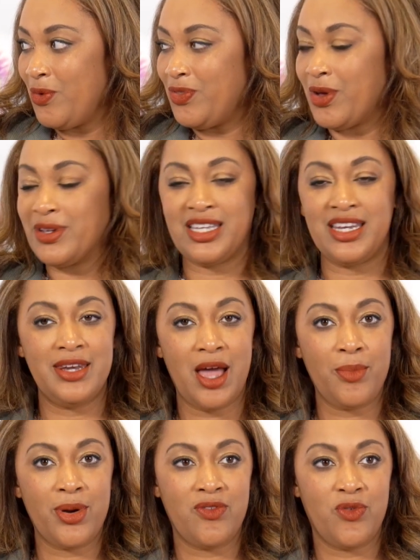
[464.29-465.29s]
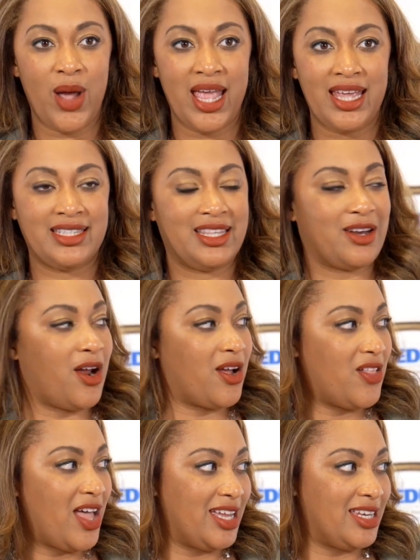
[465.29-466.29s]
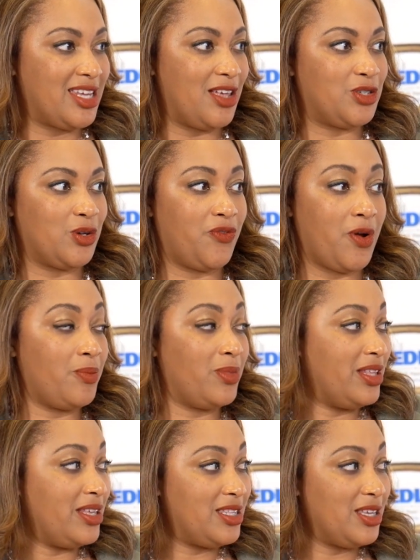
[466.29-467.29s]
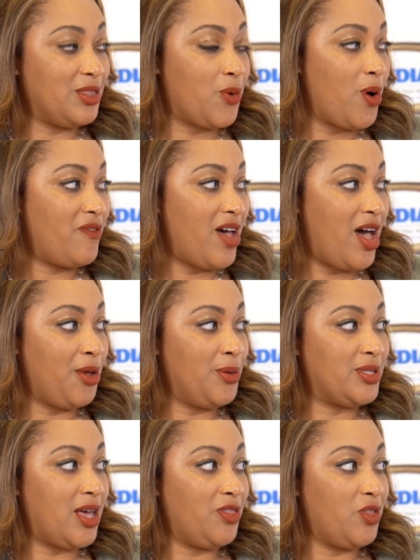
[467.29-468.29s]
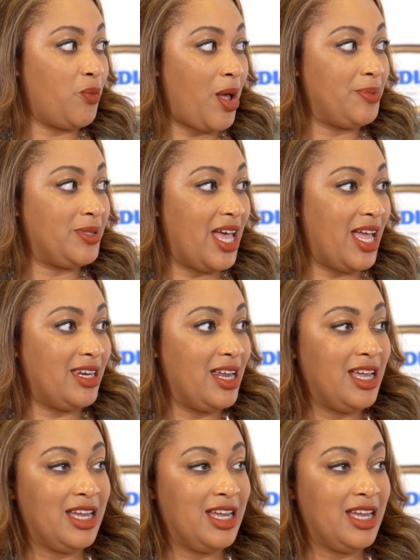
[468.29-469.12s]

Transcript: There's a number of ways that our client tells you, from listing the core values on the website